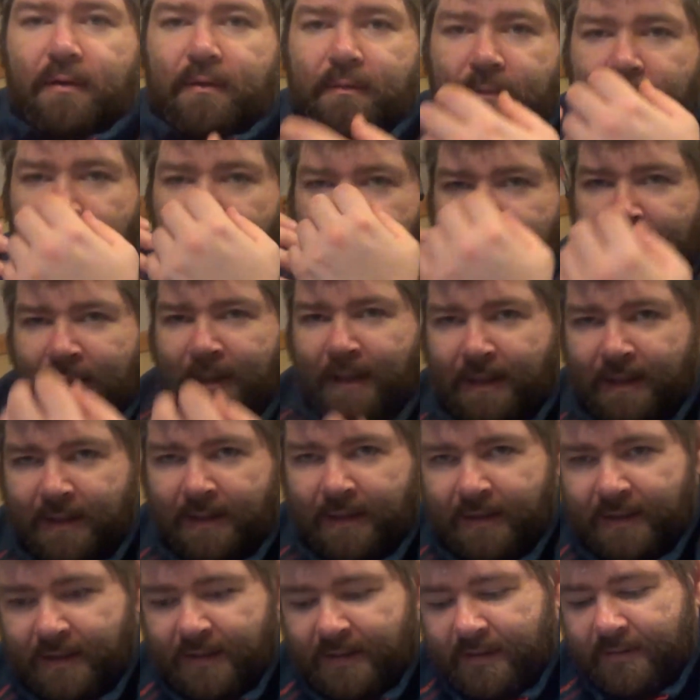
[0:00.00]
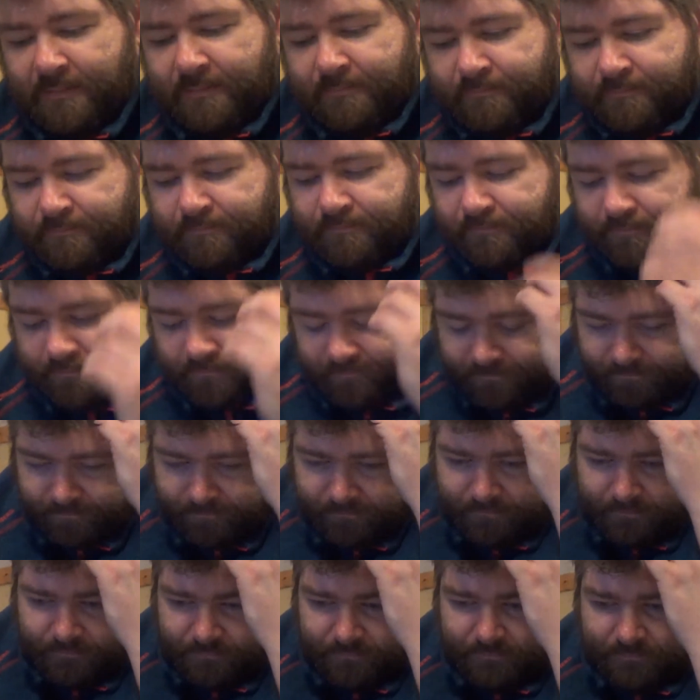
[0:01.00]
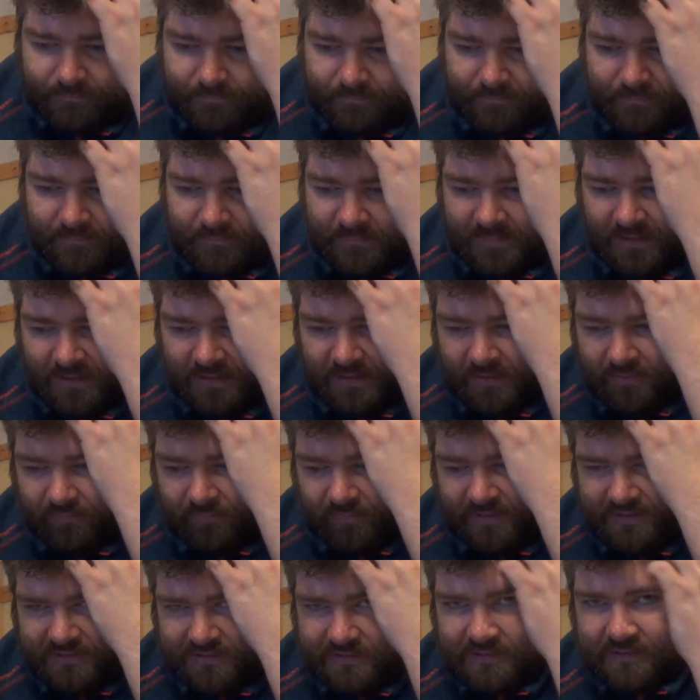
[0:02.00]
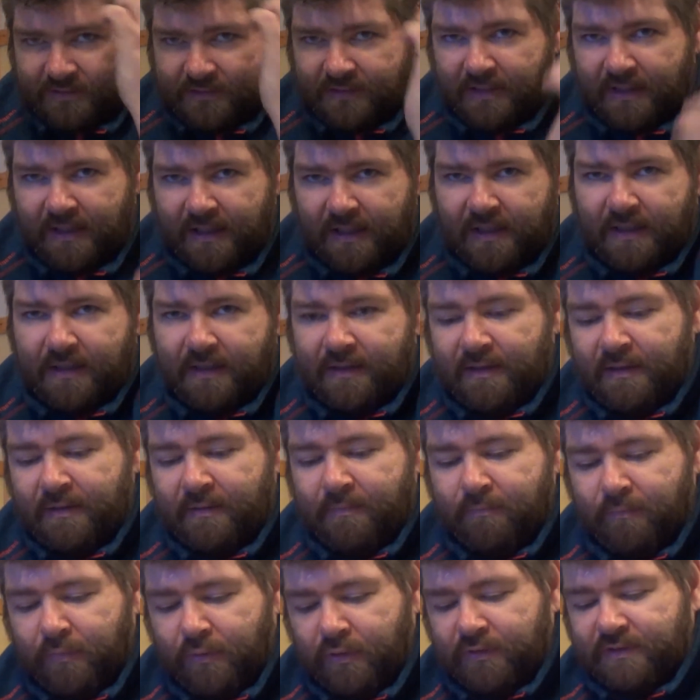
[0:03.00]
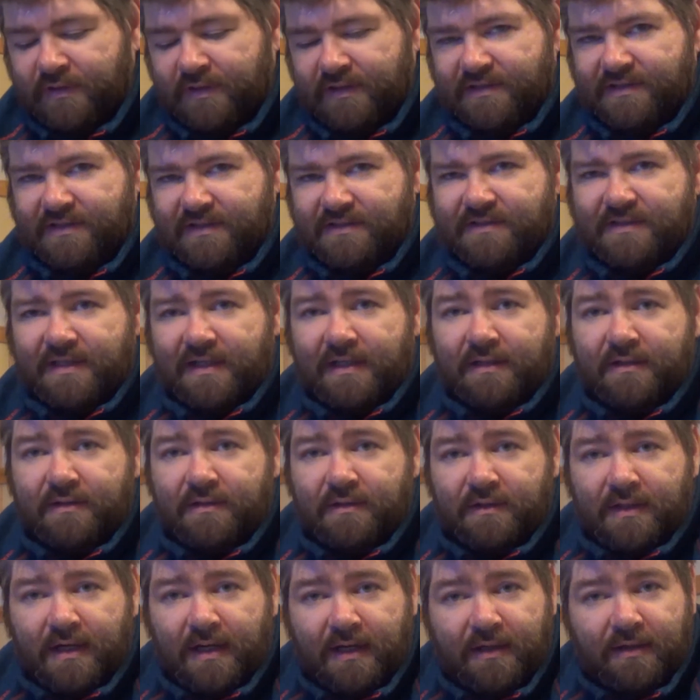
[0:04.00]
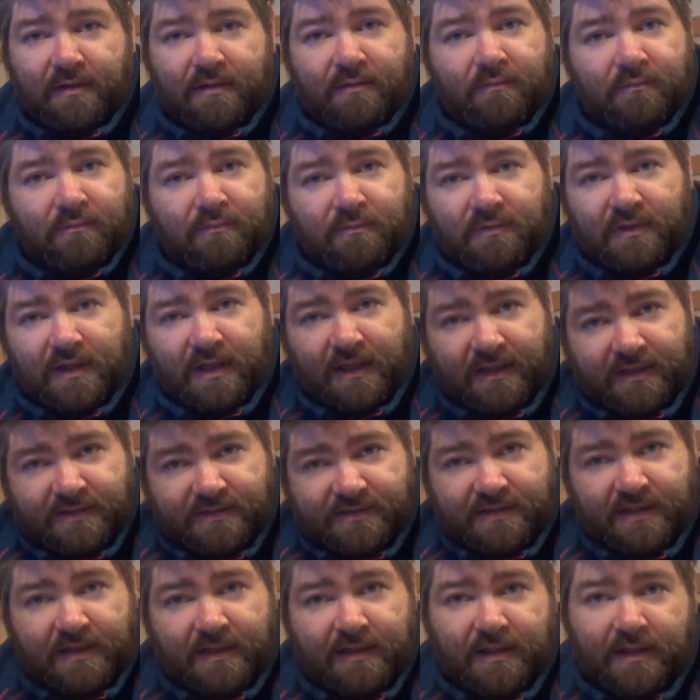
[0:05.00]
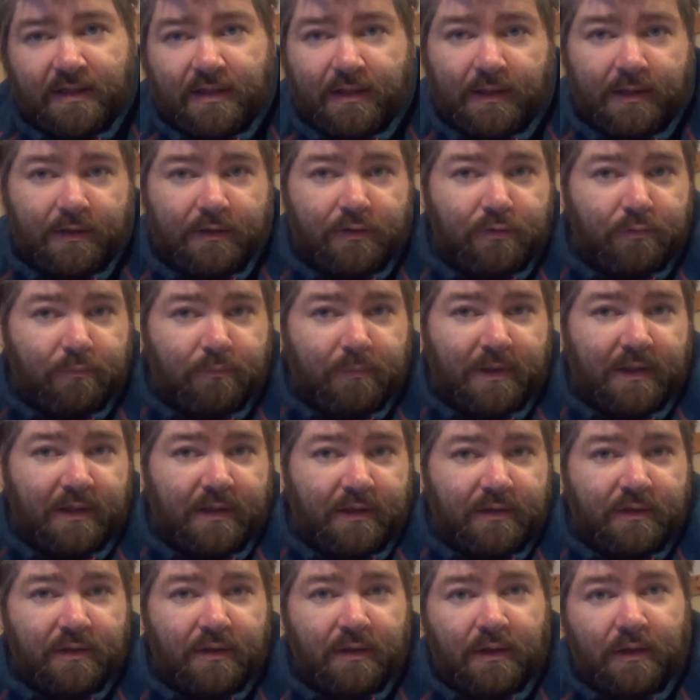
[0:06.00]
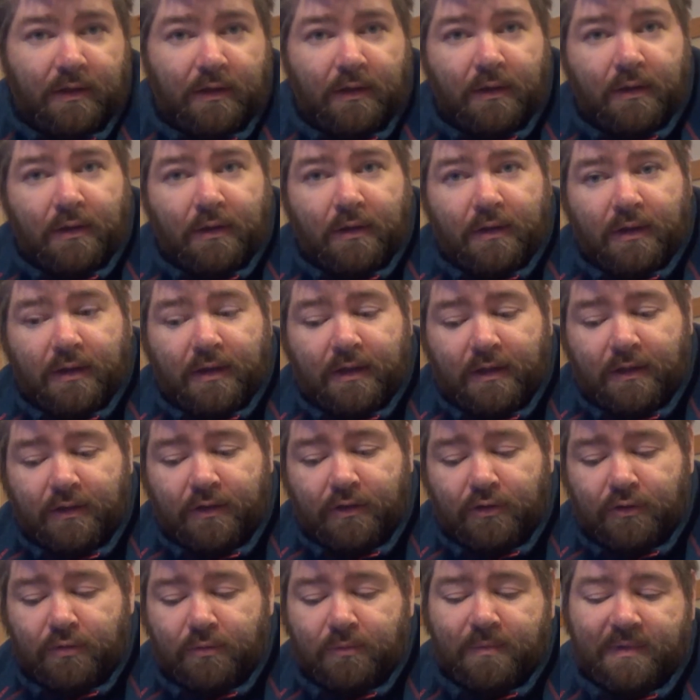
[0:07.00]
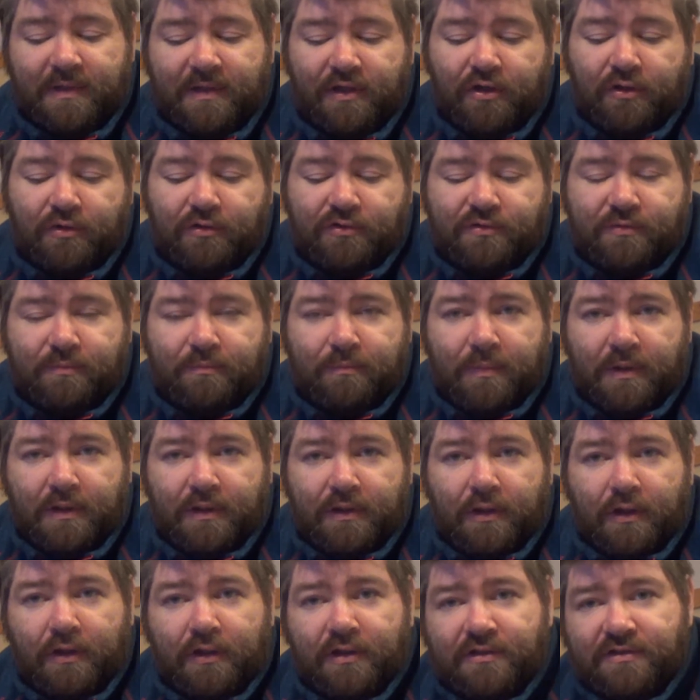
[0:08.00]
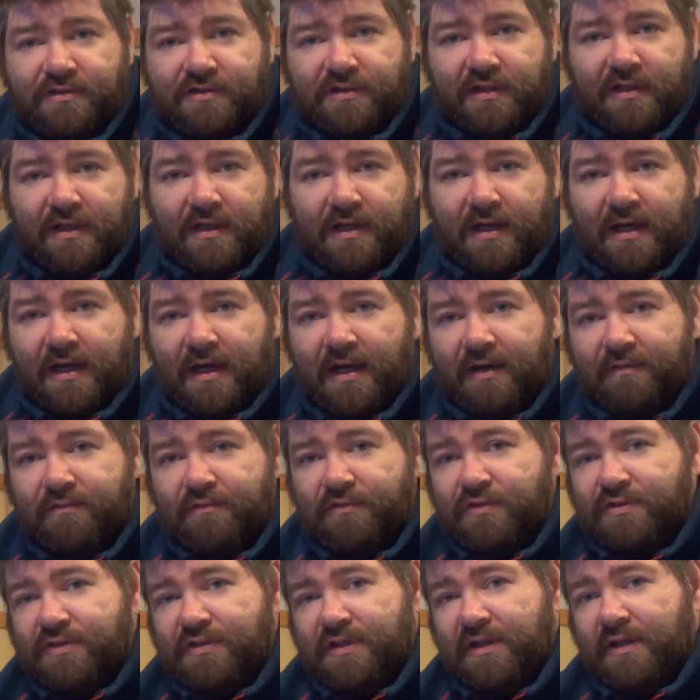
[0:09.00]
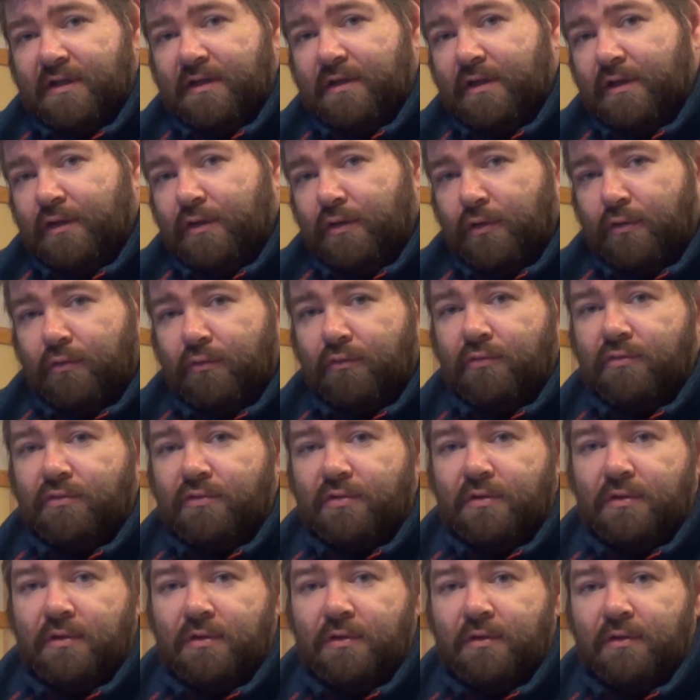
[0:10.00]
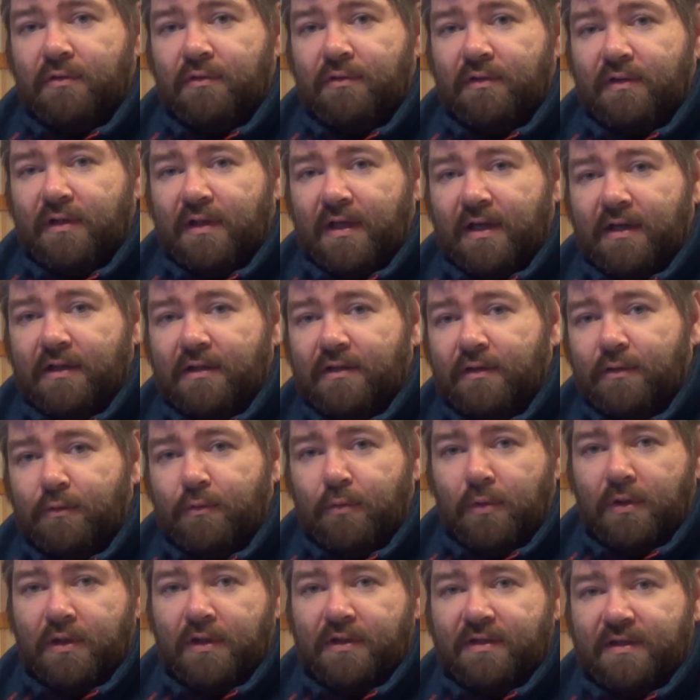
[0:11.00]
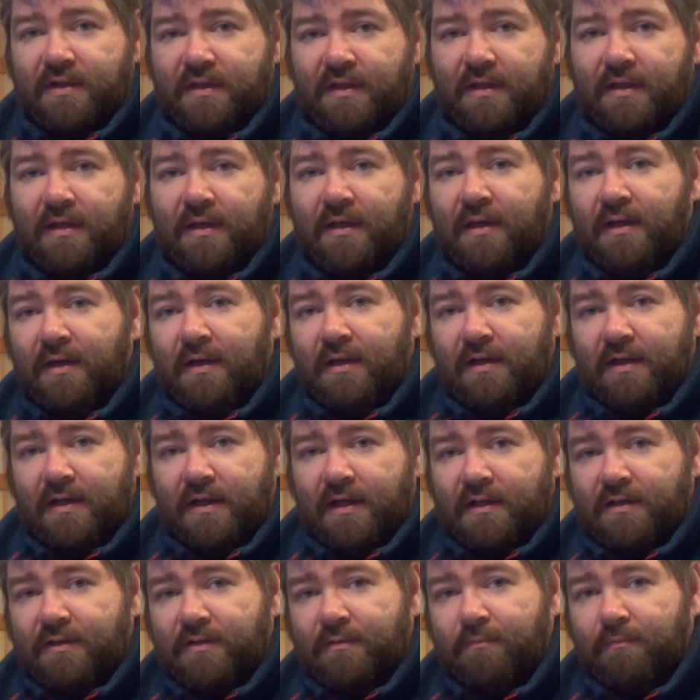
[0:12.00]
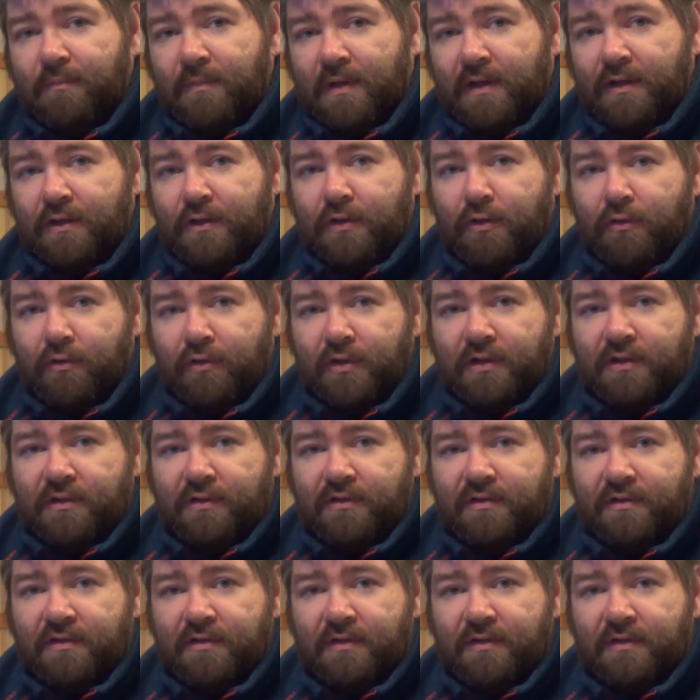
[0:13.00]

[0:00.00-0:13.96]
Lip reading: the reason I bought this is that like I said, I like to make YouTube videos, but honestly I have to say that I don't like the quality that my current